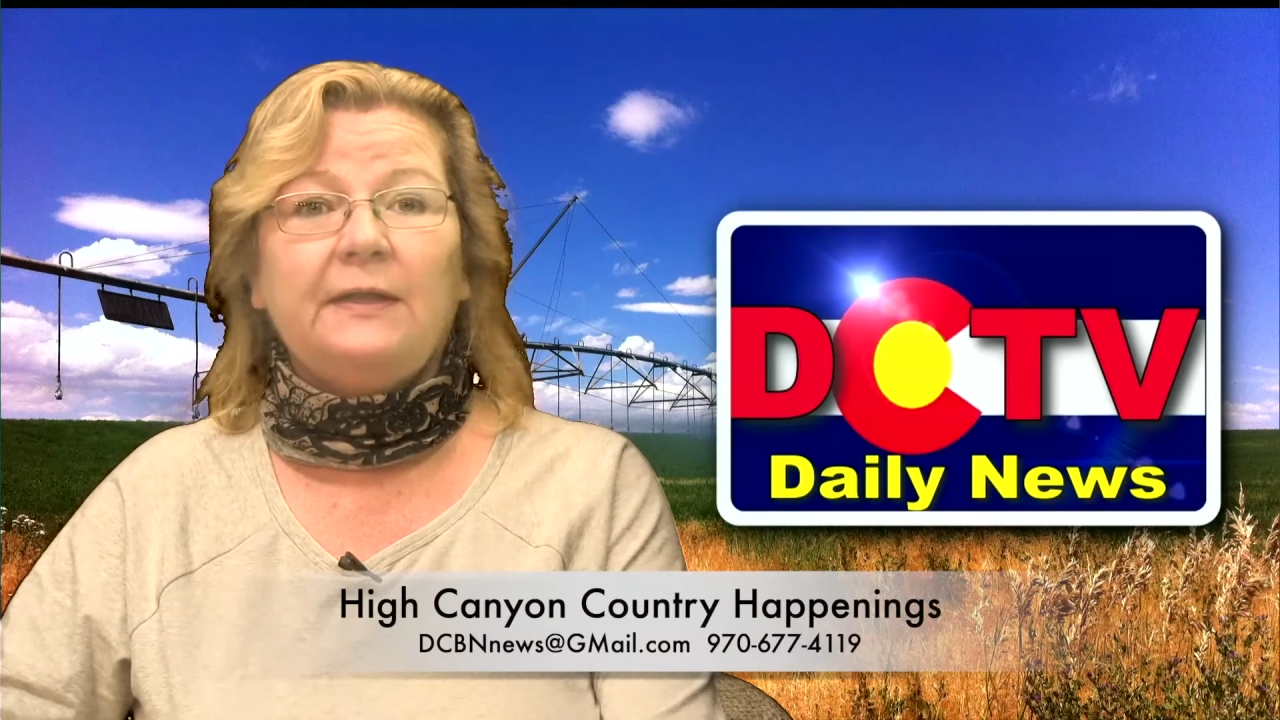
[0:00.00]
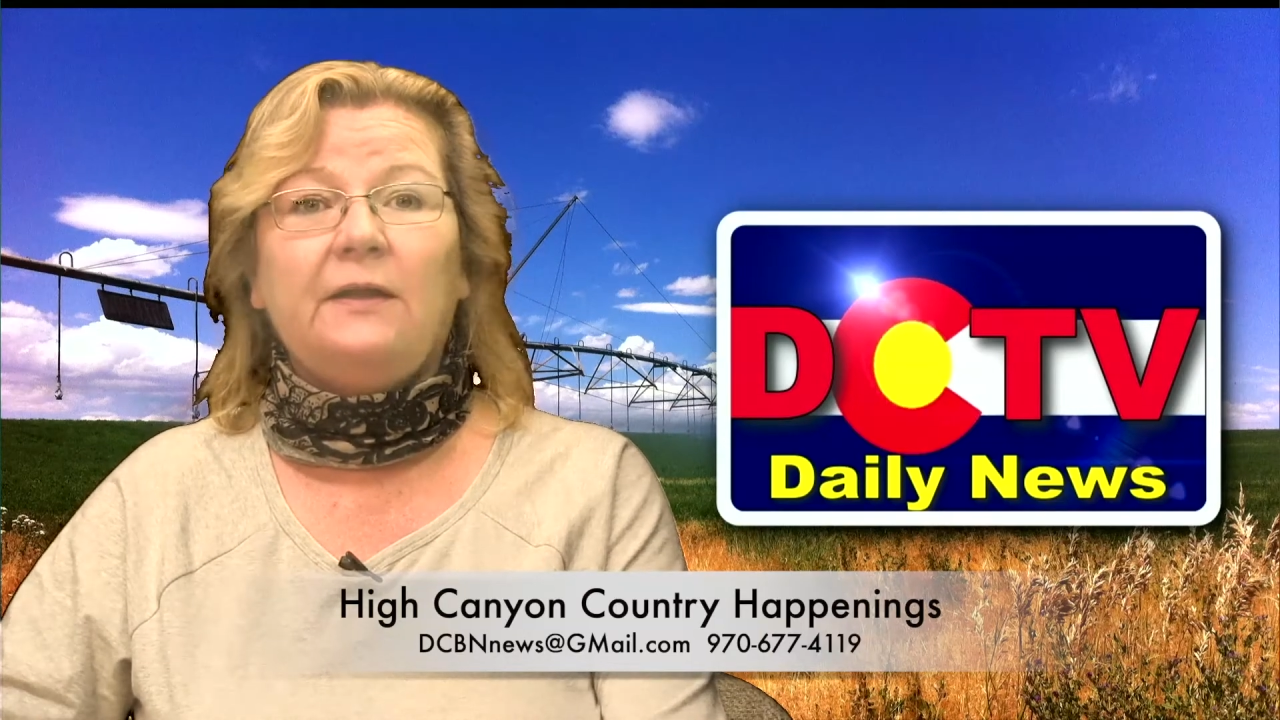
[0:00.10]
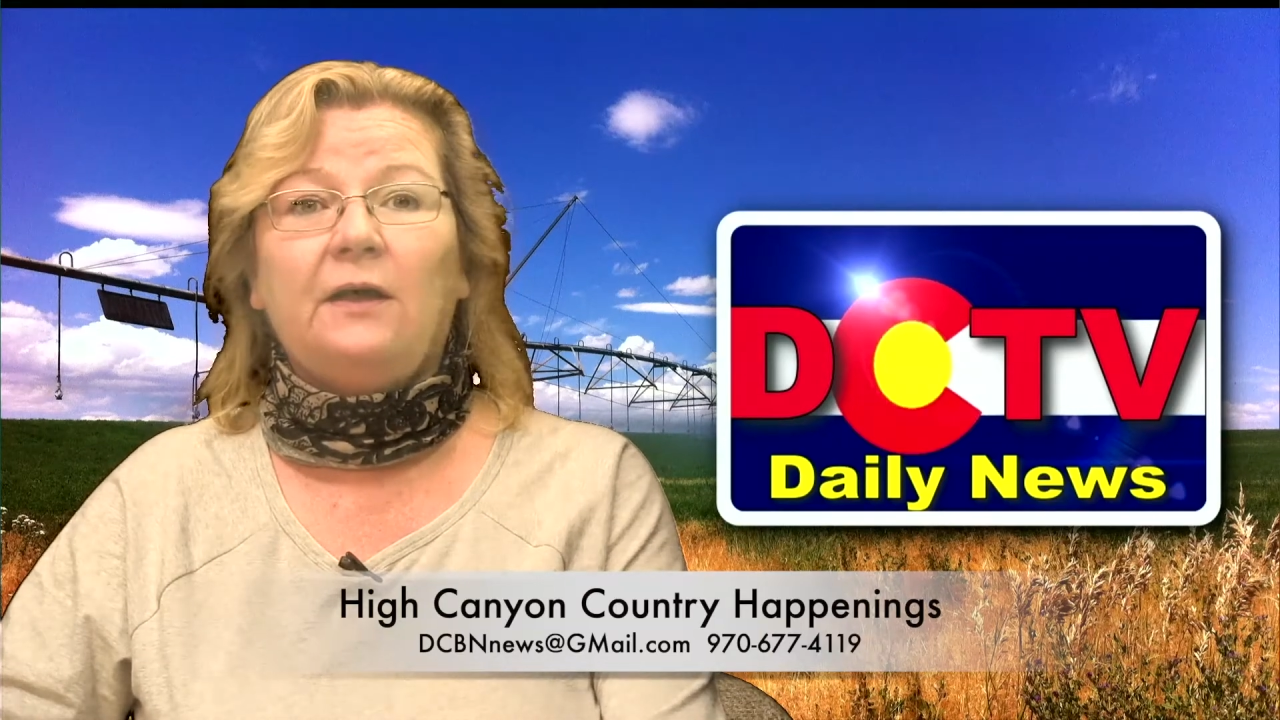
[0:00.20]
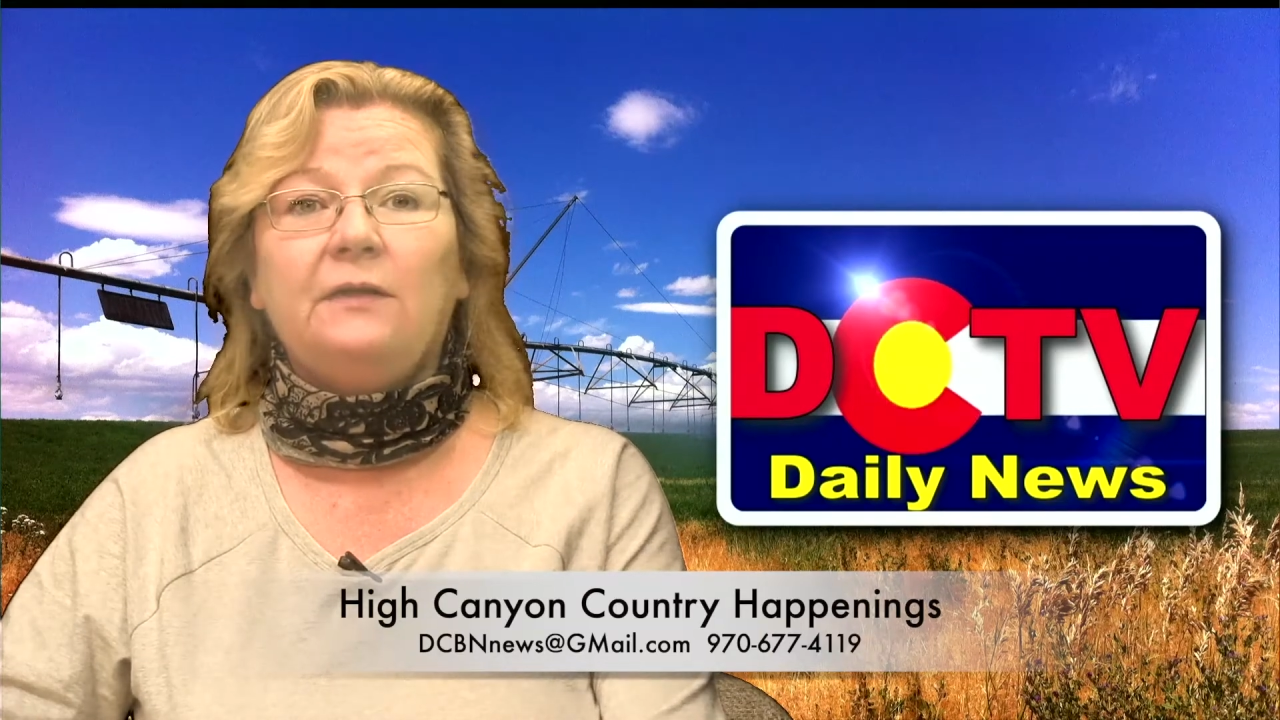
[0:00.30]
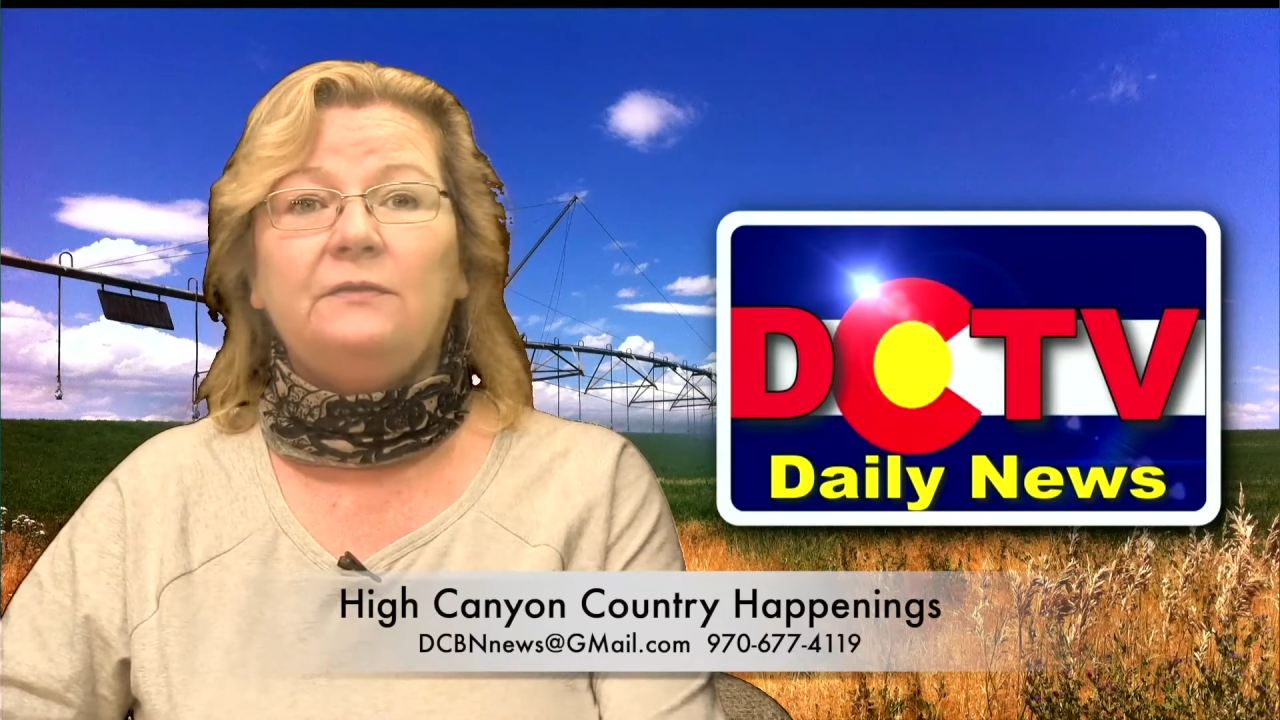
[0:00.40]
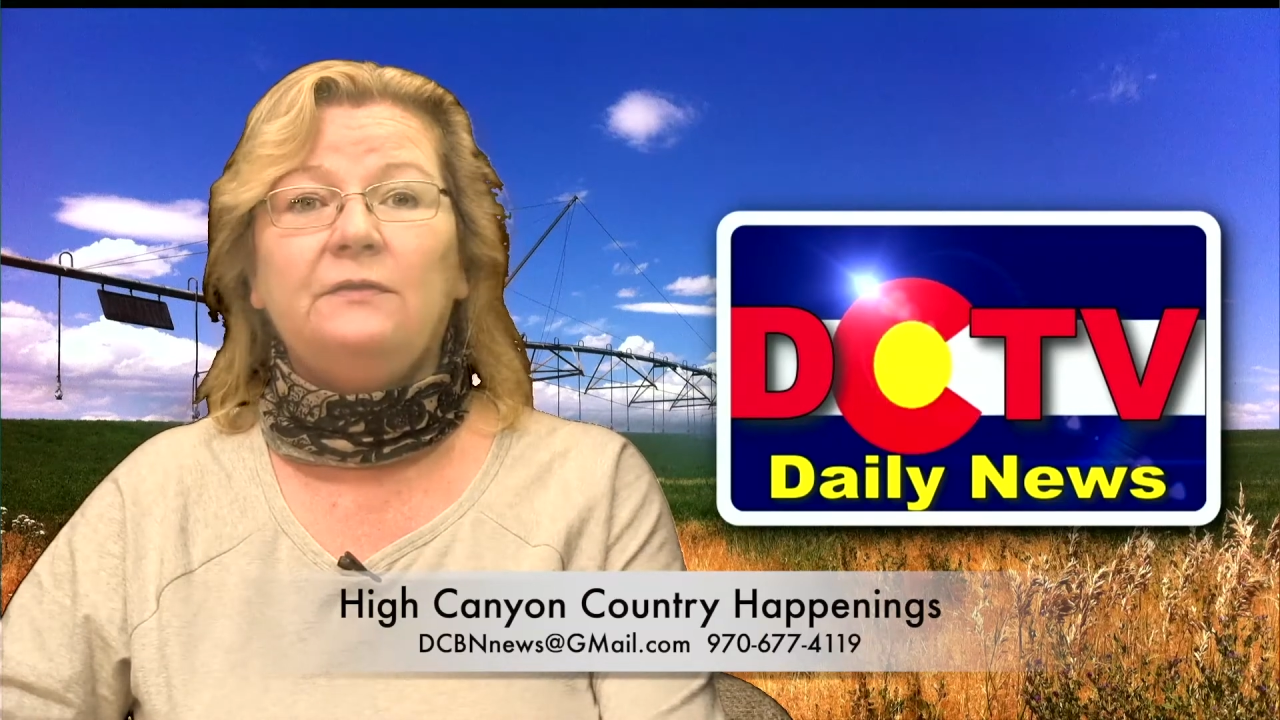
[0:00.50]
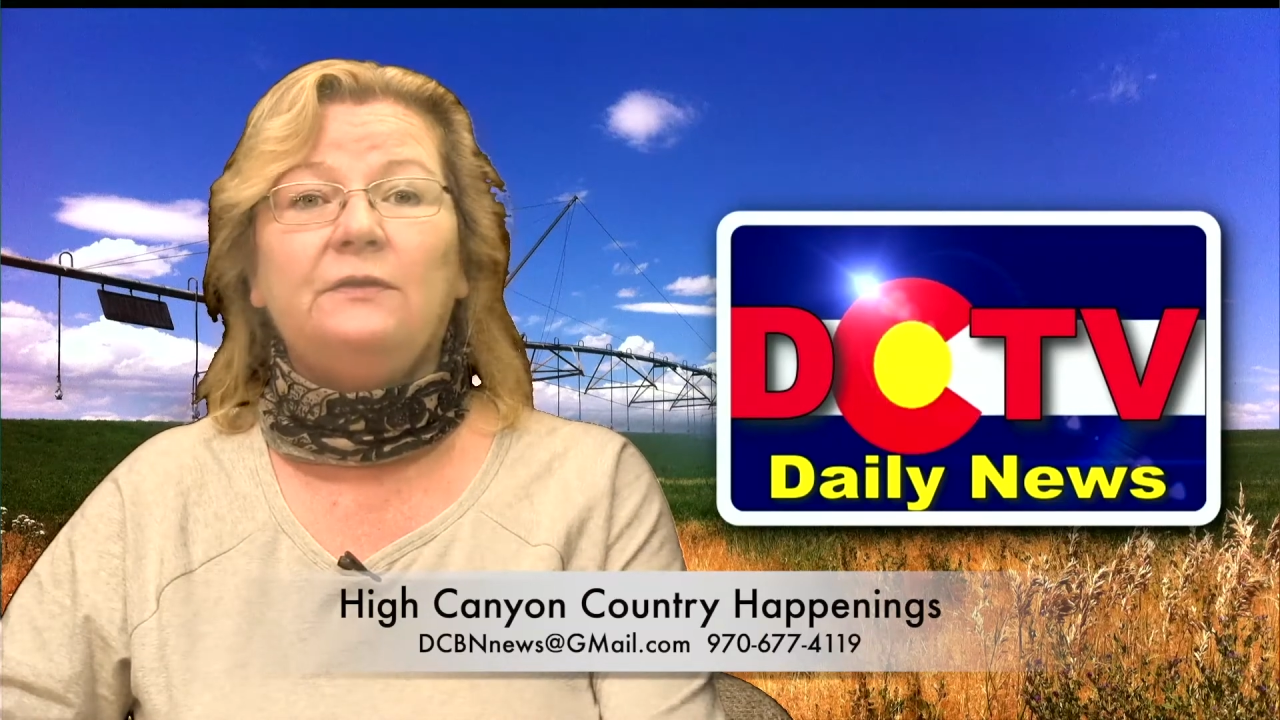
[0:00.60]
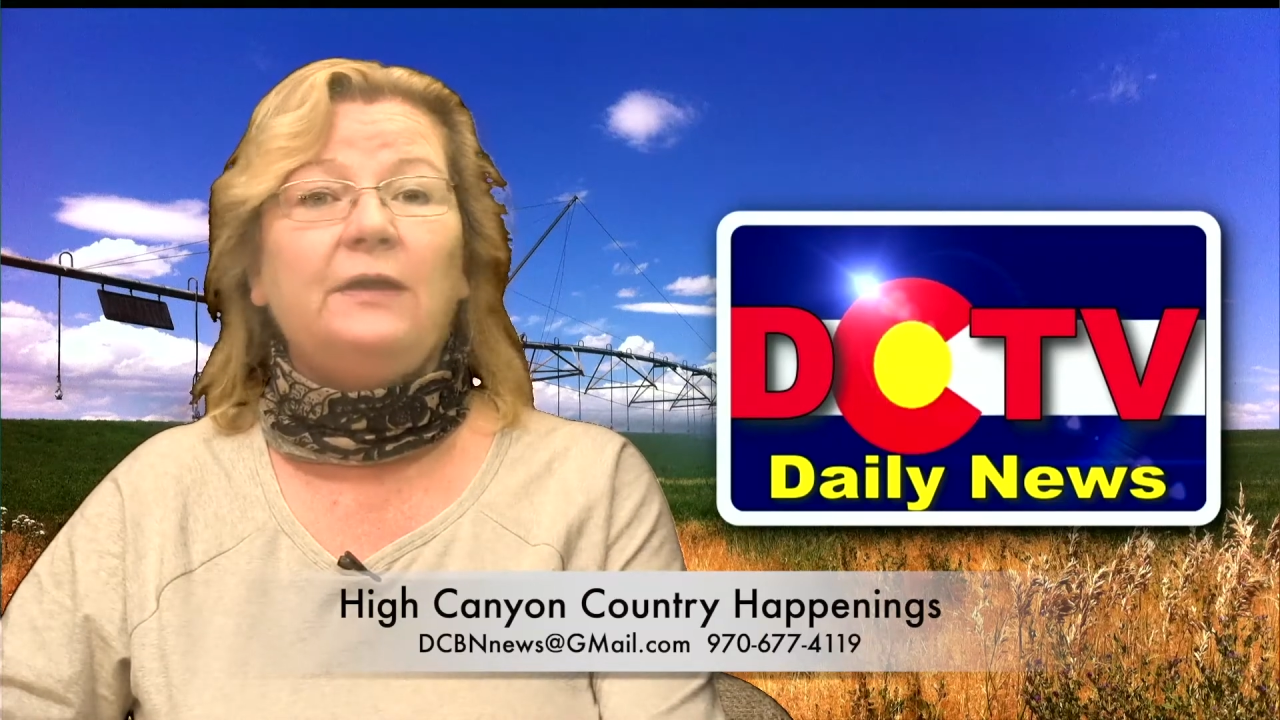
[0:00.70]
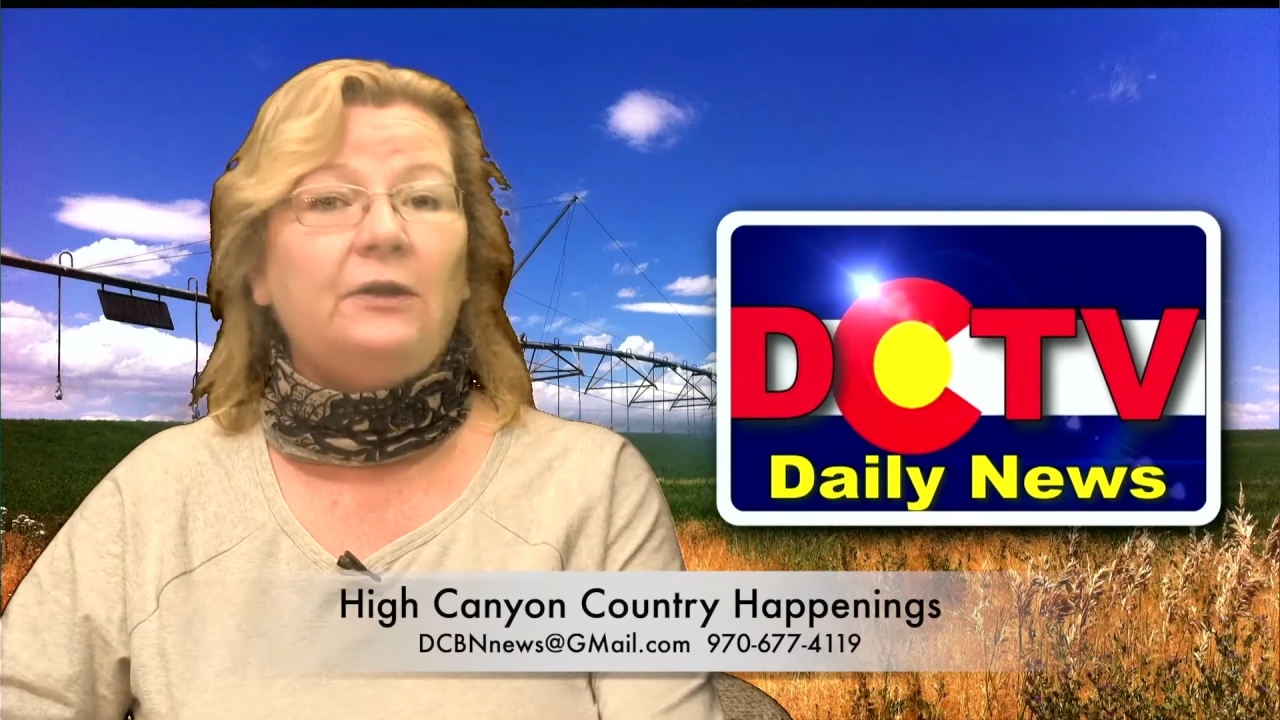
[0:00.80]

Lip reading: then on to the